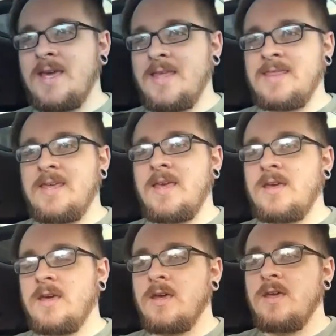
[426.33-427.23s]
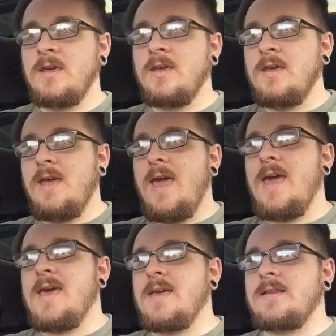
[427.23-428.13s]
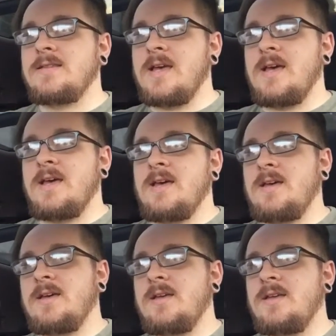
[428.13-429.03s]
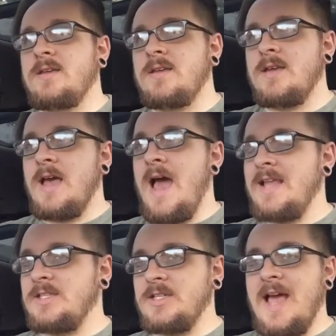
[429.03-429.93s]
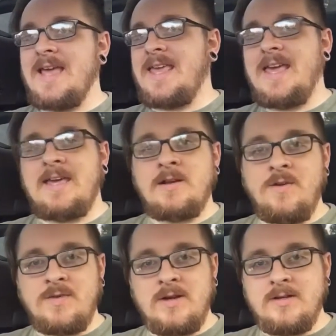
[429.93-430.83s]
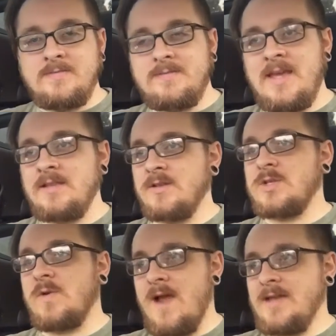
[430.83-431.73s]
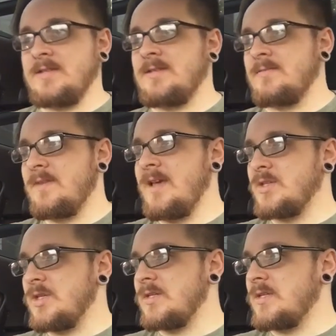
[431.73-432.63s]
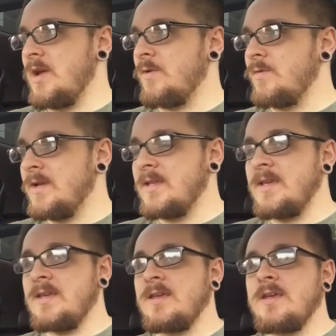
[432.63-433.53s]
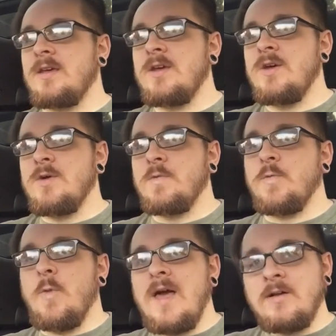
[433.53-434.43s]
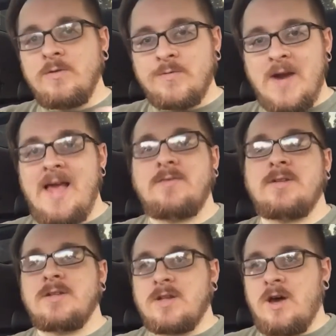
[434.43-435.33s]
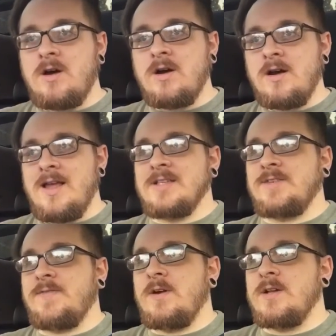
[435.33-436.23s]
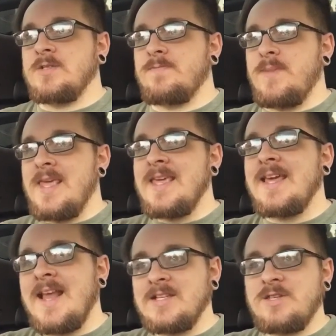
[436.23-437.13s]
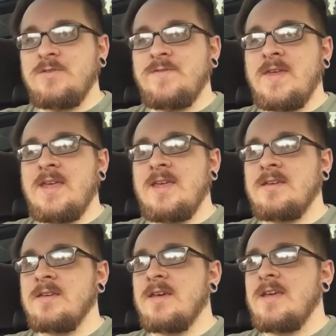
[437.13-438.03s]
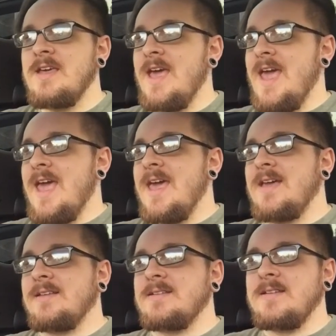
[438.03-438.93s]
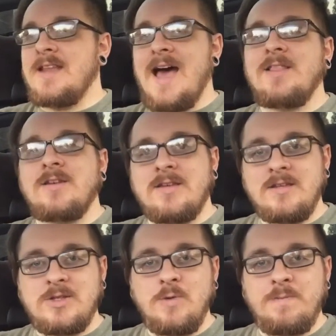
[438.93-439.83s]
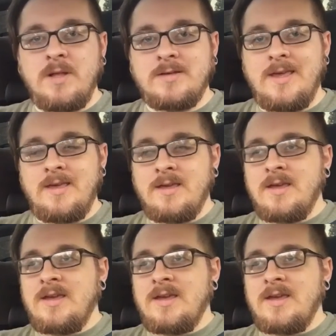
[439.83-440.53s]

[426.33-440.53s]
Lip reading: I think. And I can't get over it. It looks great. It's just a really well-rounded car as far as being an SUV and not looking too bulky.